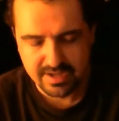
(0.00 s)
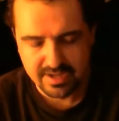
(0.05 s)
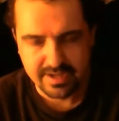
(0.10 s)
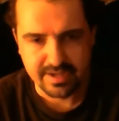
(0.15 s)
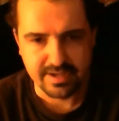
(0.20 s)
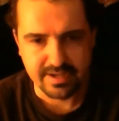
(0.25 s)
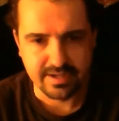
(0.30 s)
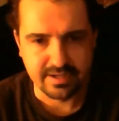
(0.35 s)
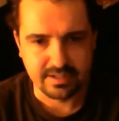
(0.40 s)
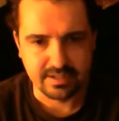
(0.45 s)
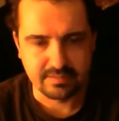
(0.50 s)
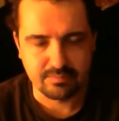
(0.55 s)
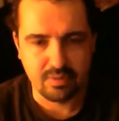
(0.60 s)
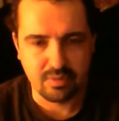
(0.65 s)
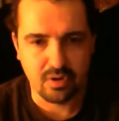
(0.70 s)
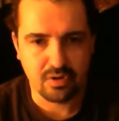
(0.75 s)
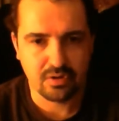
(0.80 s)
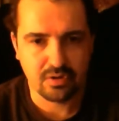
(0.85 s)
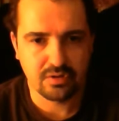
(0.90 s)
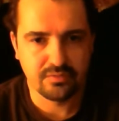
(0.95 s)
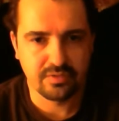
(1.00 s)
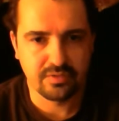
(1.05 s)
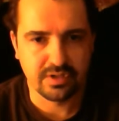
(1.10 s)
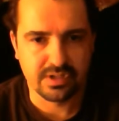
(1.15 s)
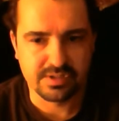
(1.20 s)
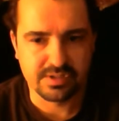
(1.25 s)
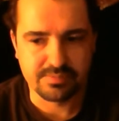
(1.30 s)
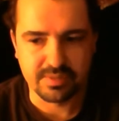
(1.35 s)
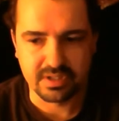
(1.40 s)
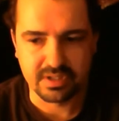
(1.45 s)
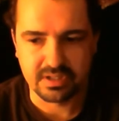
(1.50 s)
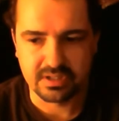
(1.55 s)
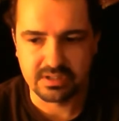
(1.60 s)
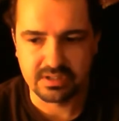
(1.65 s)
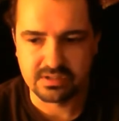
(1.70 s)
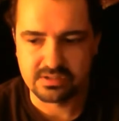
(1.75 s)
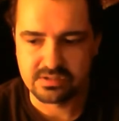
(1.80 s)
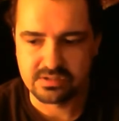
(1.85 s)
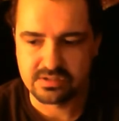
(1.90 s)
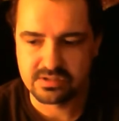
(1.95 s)
and part of it is
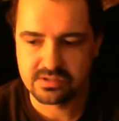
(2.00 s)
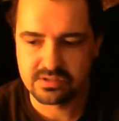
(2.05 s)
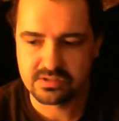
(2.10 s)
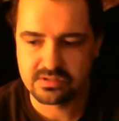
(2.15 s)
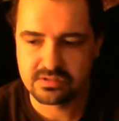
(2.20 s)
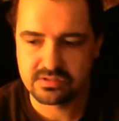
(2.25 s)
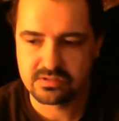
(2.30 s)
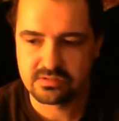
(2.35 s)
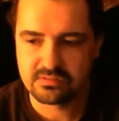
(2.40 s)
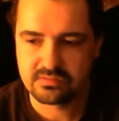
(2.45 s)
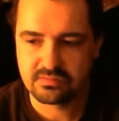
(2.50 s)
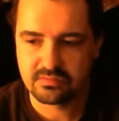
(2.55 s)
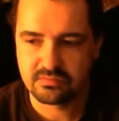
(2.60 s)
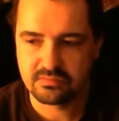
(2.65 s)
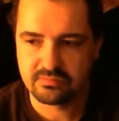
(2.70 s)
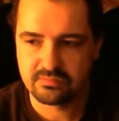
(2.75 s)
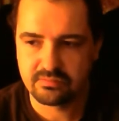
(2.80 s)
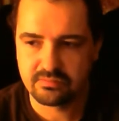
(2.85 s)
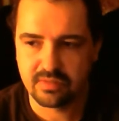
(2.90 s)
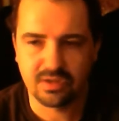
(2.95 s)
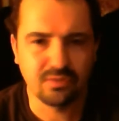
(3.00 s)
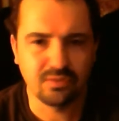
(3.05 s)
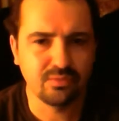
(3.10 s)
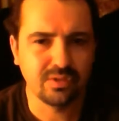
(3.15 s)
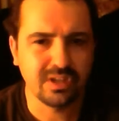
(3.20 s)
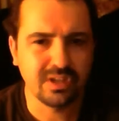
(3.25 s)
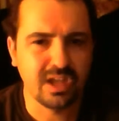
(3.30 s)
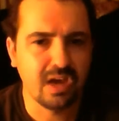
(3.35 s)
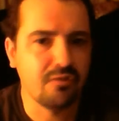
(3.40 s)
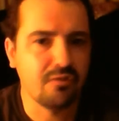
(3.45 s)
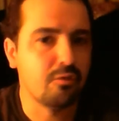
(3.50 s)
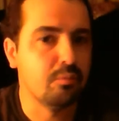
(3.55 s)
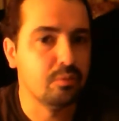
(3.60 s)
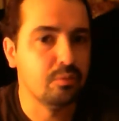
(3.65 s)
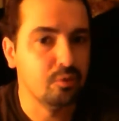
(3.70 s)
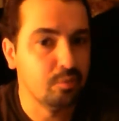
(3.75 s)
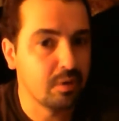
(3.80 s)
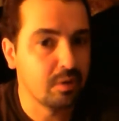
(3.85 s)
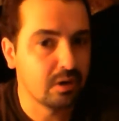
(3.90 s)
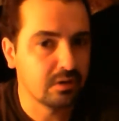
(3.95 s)
because I don't really have a brew
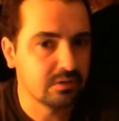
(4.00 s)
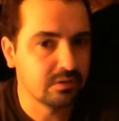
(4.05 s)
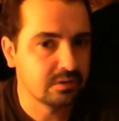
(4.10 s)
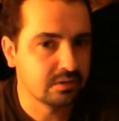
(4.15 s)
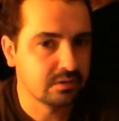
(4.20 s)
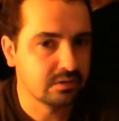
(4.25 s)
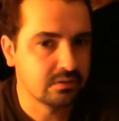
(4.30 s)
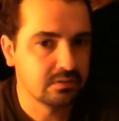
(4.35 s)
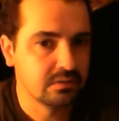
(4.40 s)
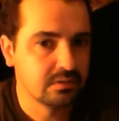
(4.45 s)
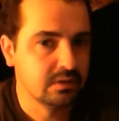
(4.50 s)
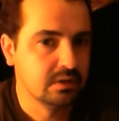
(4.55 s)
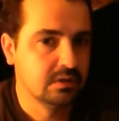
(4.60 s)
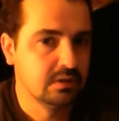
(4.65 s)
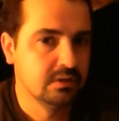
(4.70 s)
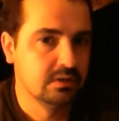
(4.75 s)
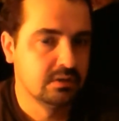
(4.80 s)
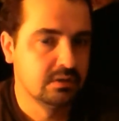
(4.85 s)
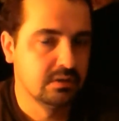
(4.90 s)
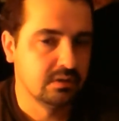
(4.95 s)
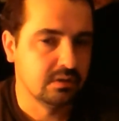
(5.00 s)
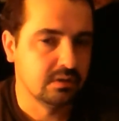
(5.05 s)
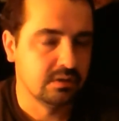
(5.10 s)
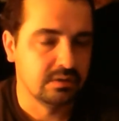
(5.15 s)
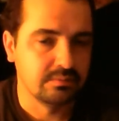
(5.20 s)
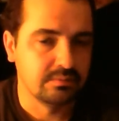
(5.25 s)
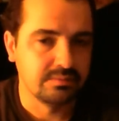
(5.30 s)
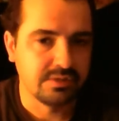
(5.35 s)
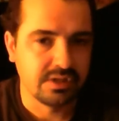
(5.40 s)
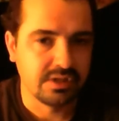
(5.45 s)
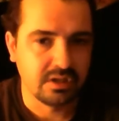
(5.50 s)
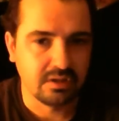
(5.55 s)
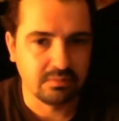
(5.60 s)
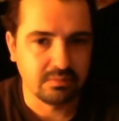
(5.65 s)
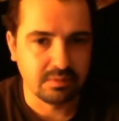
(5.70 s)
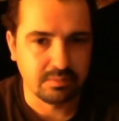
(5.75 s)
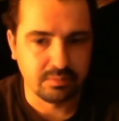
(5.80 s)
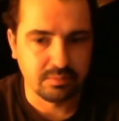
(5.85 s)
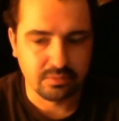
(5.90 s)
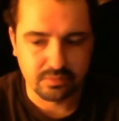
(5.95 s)
partner to help me
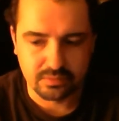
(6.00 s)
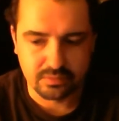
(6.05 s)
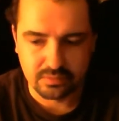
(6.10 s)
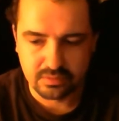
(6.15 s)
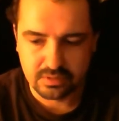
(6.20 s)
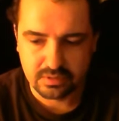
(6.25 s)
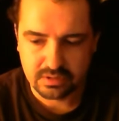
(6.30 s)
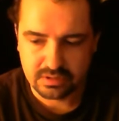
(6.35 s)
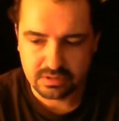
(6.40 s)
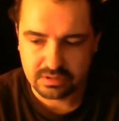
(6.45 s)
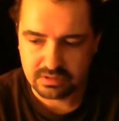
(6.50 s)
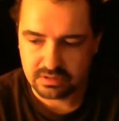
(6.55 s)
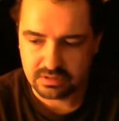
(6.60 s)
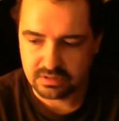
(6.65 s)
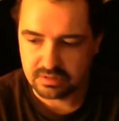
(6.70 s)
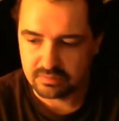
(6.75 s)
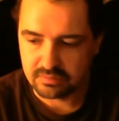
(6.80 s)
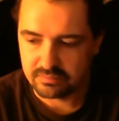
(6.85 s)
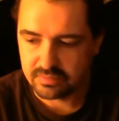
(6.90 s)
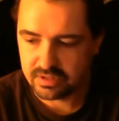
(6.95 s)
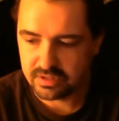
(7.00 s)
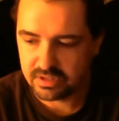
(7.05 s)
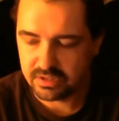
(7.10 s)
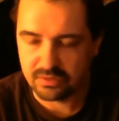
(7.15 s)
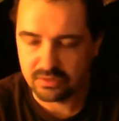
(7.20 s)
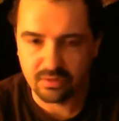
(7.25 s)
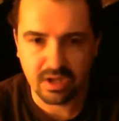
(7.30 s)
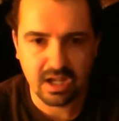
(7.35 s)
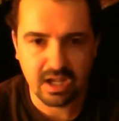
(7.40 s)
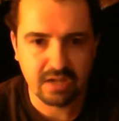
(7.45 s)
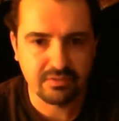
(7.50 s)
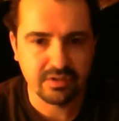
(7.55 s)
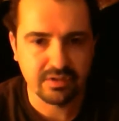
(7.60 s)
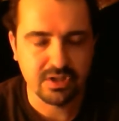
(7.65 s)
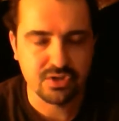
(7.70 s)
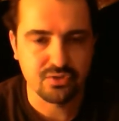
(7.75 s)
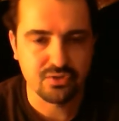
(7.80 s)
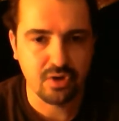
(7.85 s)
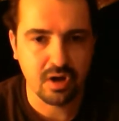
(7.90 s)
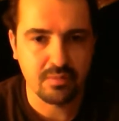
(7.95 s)
brew, and I don't have any
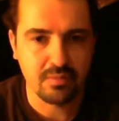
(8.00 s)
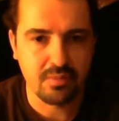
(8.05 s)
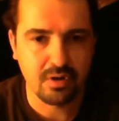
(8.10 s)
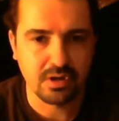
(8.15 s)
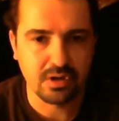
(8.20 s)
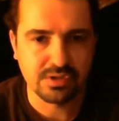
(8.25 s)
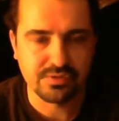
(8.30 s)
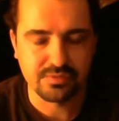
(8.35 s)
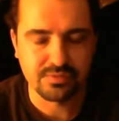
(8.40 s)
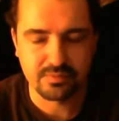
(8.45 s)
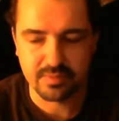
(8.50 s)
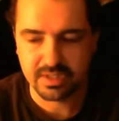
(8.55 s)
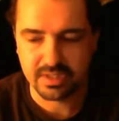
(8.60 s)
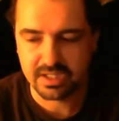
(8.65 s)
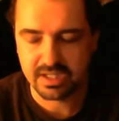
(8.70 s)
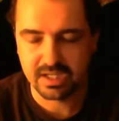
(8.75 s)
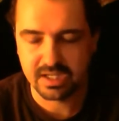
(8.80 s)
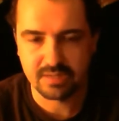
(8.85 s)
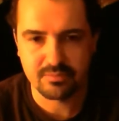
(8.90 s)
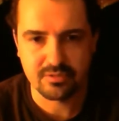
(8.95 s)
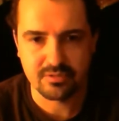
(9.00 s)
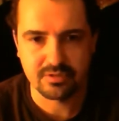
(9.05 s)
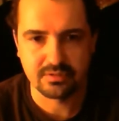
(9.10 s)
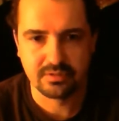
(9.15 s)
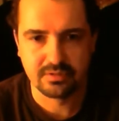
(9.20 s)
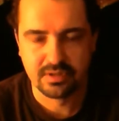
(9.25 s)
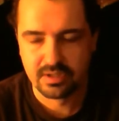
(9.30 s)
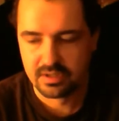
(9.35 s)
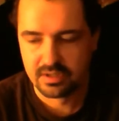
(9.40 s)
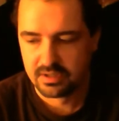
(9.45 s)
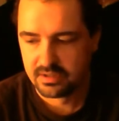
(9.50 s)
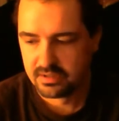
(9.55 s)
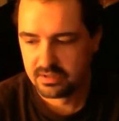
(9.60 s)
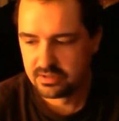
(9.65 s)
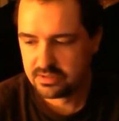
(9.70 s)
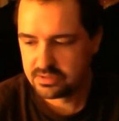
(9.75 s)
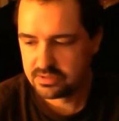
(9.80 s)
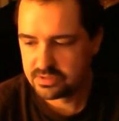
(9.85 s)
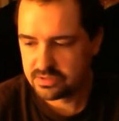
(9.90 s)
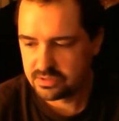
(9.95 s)
tripods for my camera.
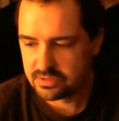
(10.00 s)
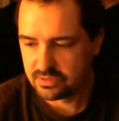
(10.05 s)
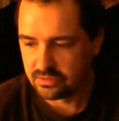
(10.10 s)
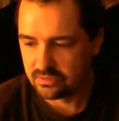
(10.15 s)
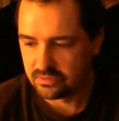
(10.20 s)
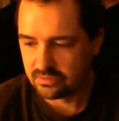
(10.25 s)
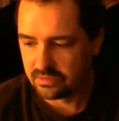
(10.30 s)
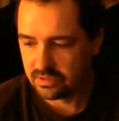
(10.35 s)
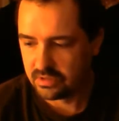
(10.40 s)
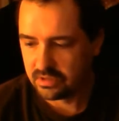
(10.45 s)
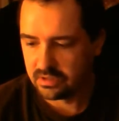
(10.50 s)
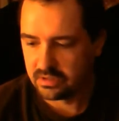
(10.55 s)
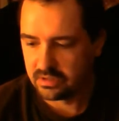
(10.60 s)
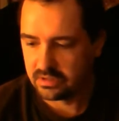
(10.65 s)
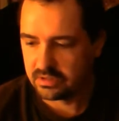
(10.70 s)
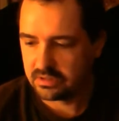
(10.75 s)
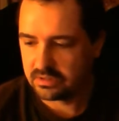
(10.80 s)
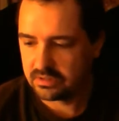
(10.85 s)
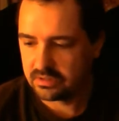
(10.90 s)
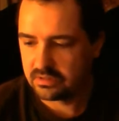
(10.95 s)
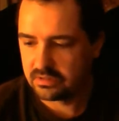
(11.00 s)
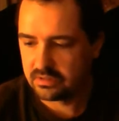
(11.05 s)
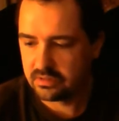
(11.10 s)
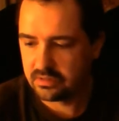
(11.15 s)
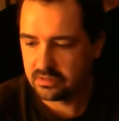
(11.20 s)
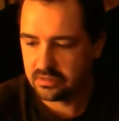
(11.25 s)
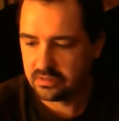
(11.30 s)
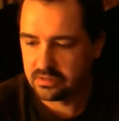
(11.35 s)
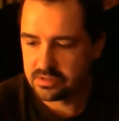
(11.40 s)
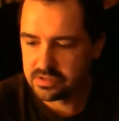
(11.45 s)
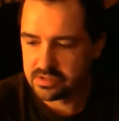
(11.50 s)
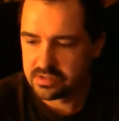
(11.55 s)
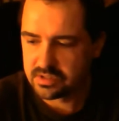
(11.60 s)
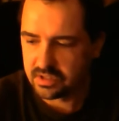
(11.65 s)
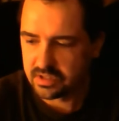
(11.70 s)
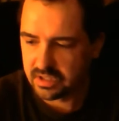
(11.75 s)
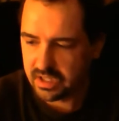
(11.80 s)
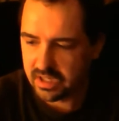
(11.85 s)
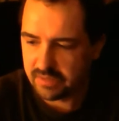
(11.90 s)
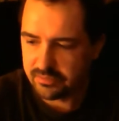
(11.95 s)
So this is the
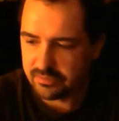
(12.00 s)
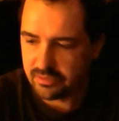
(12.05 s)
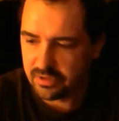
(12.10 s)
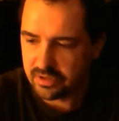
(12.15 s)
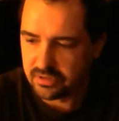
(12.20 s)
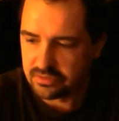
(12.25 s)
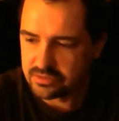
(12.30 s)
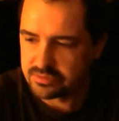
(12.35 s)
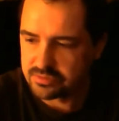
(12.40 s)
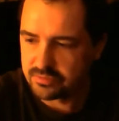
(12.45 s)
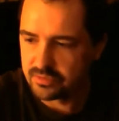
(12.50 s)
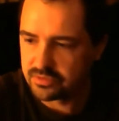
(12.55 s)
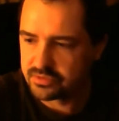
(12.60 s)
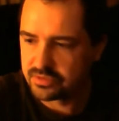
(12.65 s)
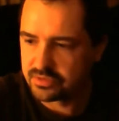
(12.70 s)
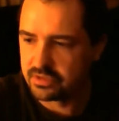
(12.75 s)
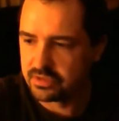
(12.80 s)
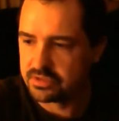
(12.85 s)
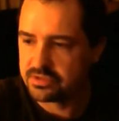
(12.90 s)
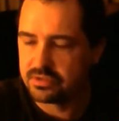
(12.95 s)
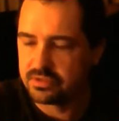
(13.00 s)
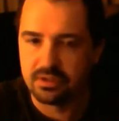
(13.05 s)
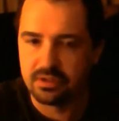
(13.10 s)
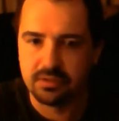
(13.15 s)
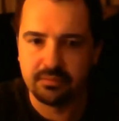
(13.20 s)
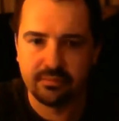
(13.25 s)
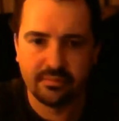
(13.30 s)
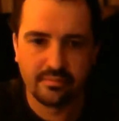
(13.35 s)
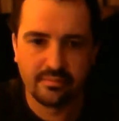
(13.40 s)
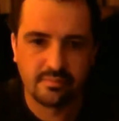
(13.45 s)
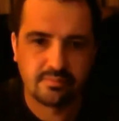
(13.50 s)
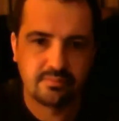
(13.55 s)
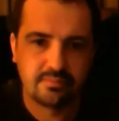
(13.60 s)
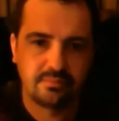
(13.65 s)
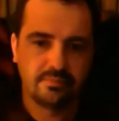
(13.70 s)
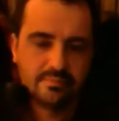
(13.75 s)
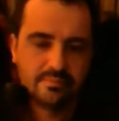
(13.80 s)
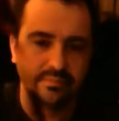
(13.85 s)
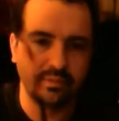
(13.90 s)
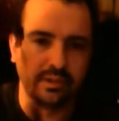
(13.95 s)
camera I use most of the time
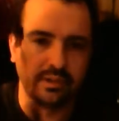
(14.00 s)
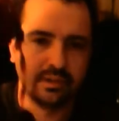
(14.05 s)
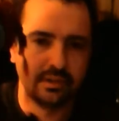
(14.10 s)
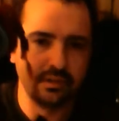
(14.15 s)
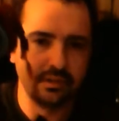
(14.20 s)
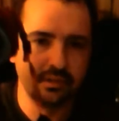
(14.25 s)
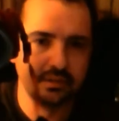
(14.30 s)
right here